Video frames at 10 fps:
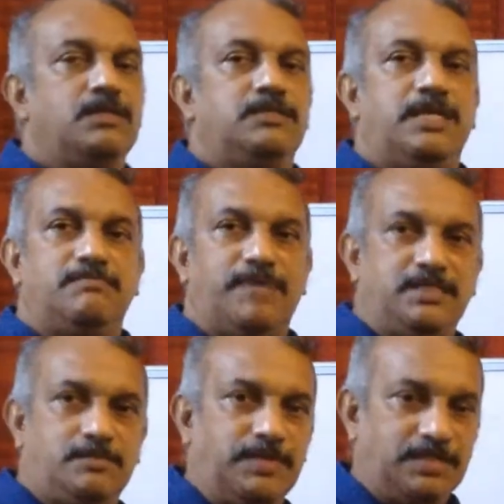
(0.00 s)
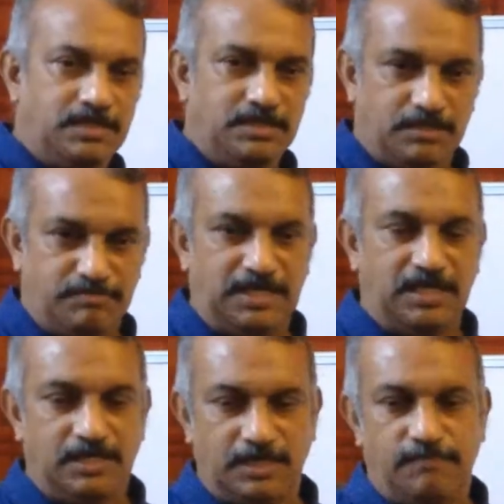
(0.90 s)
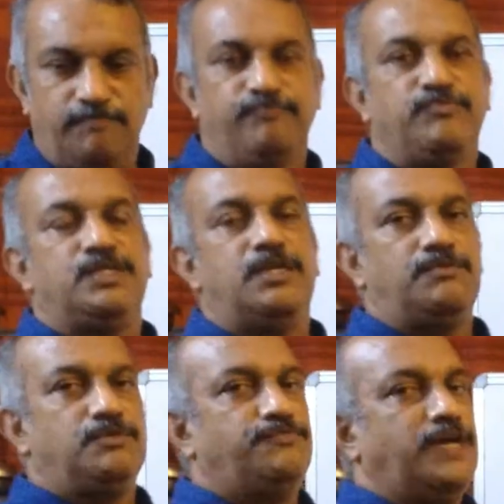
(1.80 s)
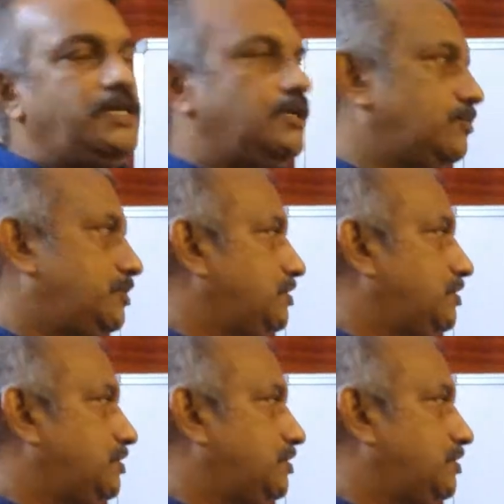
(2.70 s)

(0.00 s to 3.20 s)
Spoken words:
then by splitting the middle term you have to find out.